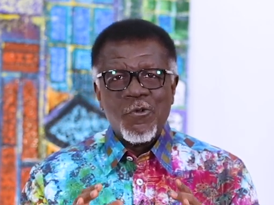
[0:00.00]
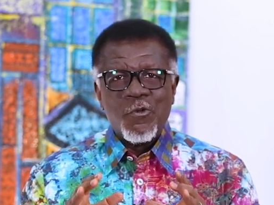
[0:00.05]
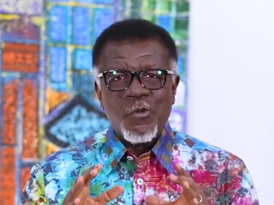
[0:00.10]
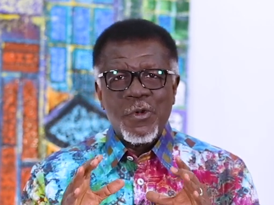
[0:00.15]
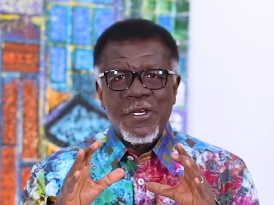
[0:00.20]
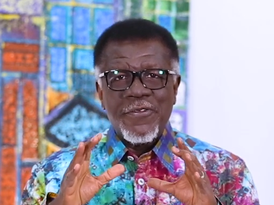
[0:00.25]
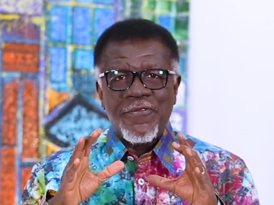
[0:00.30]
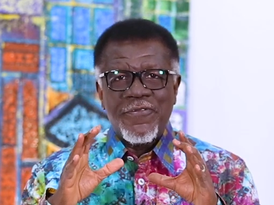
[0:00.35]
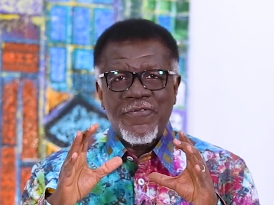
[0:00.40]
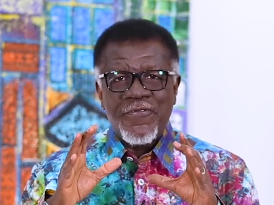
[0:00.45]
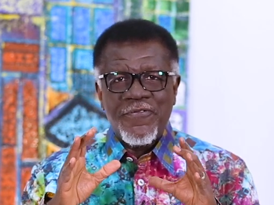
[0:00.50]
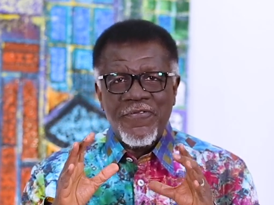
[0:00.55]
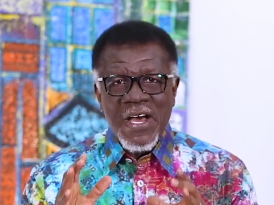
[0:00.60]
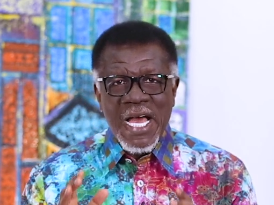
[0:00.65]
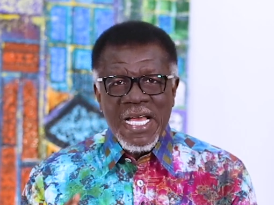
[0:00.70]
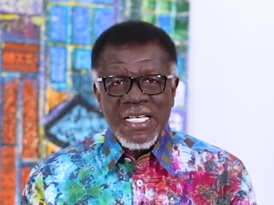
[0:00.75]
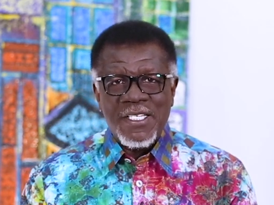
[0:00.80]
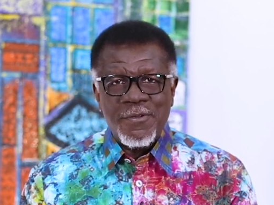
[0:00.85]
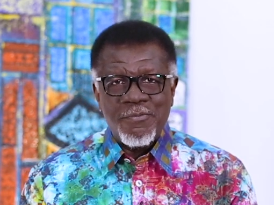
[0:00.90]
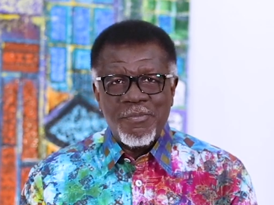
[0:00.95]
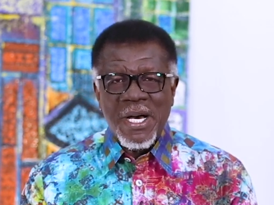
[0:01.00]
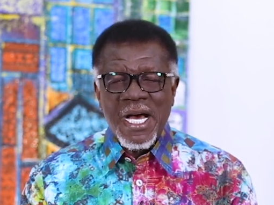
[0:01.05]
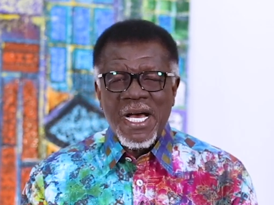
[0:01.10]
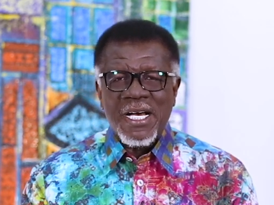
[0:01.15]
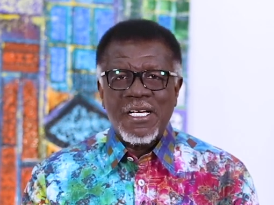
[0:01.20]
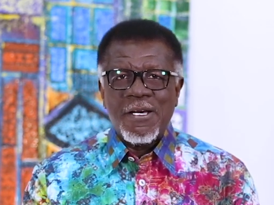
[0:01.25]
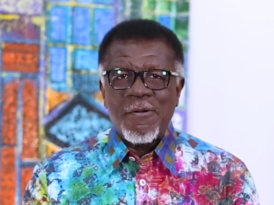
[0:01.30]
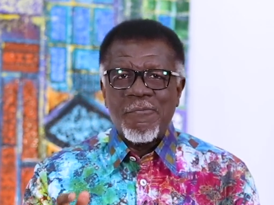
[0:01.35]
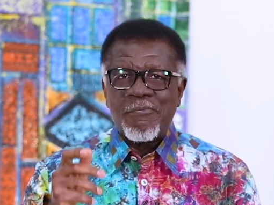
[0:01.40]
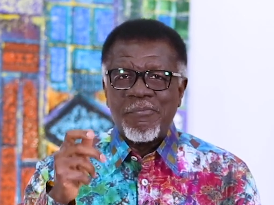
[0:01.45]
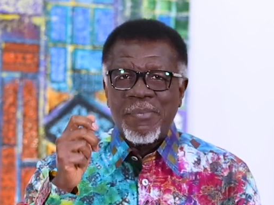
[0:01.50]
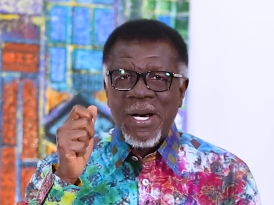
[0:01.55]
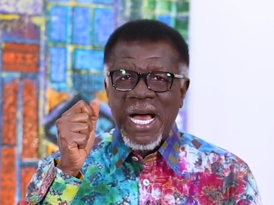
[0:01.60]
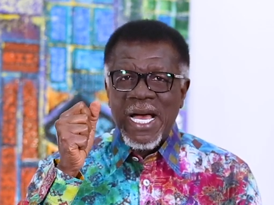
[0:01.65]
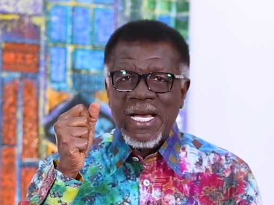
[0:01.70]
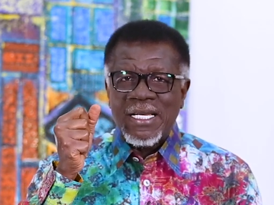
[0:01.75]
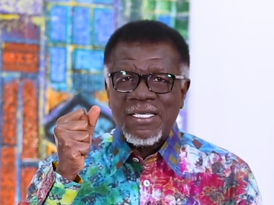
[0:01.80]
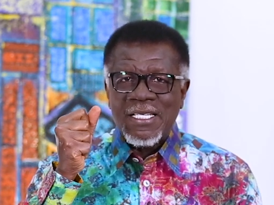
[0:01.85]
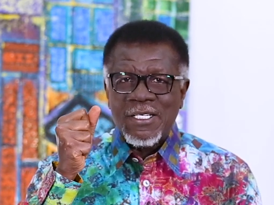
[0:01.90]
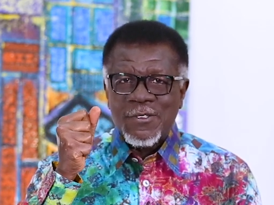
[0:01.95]
We fight back
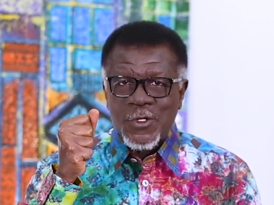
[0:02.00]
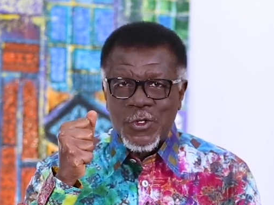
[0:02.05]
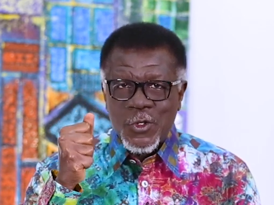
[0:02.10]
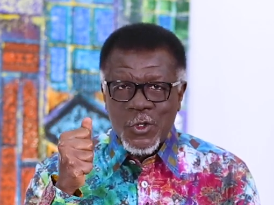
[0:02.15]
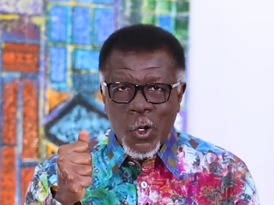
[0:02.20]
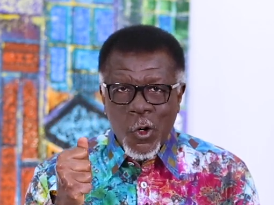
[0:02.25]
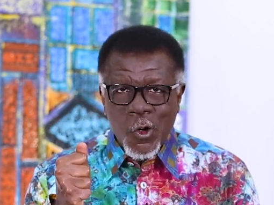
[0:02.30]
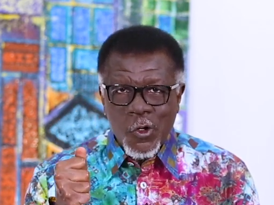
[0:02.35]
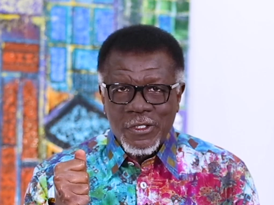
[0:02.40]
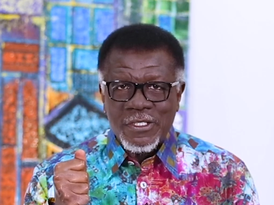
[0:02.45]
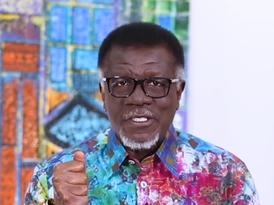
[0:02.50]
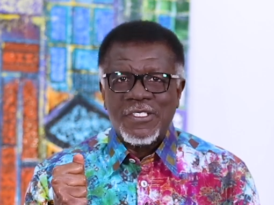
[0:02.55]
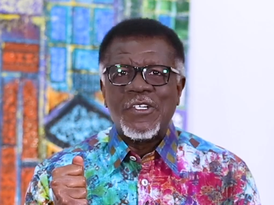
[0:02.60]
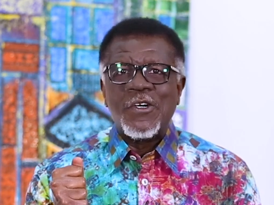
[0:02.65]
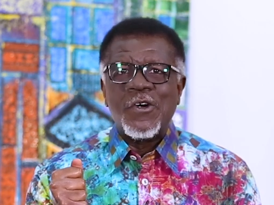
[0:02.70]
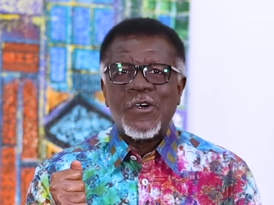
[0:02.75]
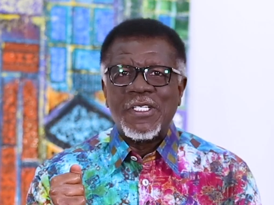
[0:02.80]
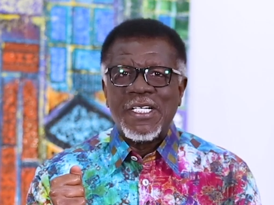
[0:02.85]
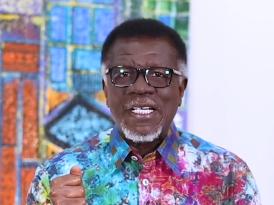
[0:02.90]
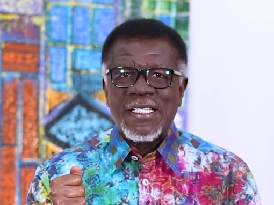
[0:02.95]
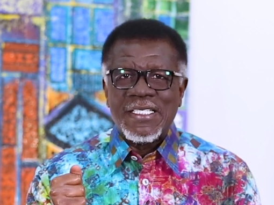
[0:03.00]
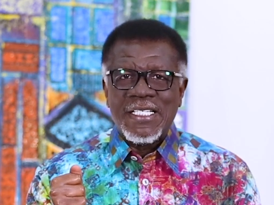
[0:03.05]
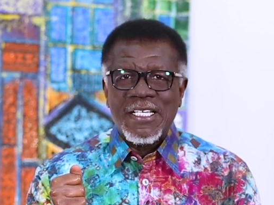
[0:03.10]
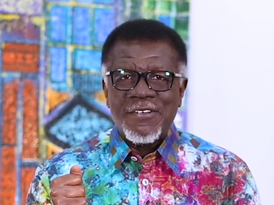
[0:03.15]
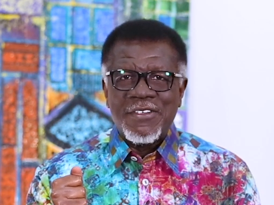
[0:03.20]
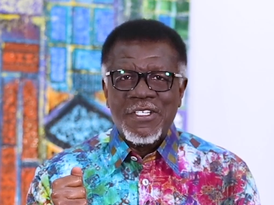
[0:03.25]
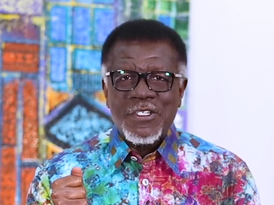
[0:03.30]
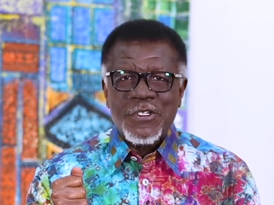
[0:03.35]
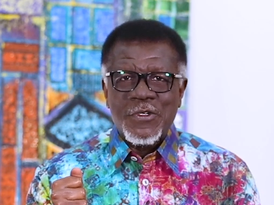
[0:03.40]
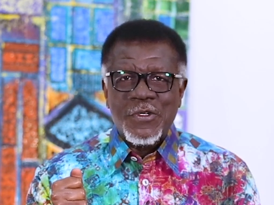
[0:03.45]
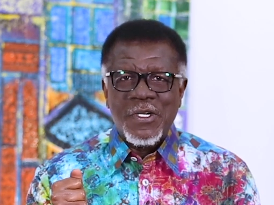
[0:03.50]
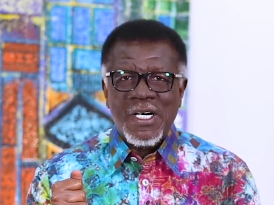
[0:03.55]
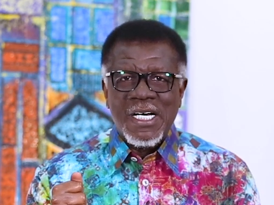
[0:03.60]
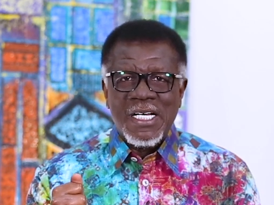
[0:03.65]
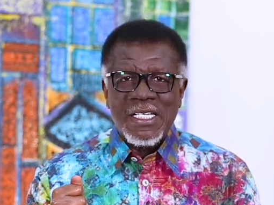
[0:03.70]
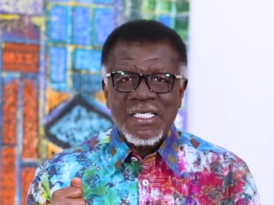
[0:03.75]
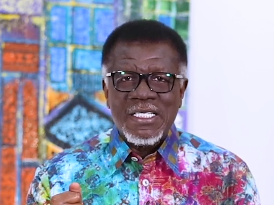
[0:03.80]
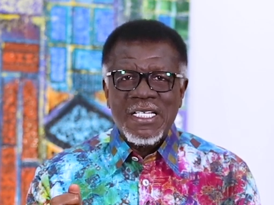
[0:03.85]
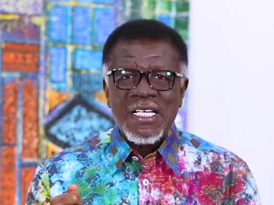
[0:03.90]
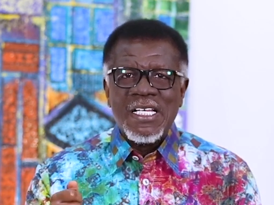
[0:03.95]
by the sword God has given to
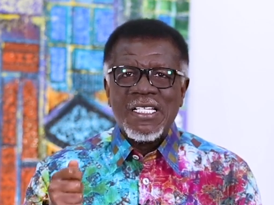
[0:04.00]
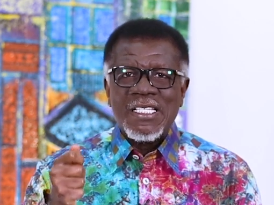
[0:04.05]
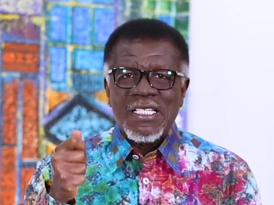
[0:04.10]
us,